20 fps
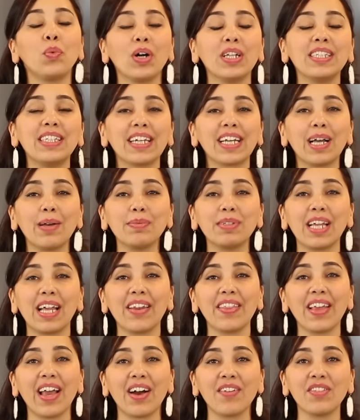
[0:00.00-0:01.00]
Once it comes out
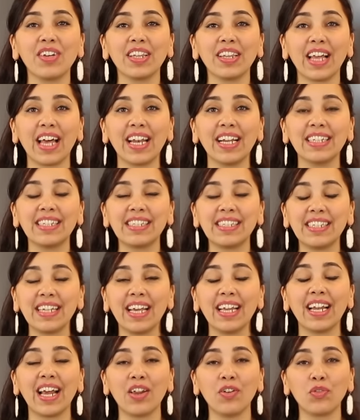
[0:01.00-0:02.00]
of the oven, let it
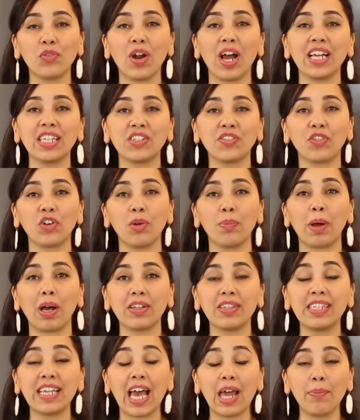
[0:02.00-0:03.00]
sit and rest for
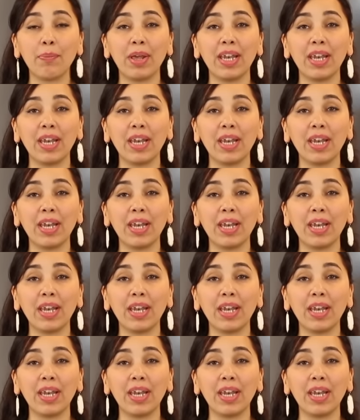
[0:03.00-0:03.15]
about 10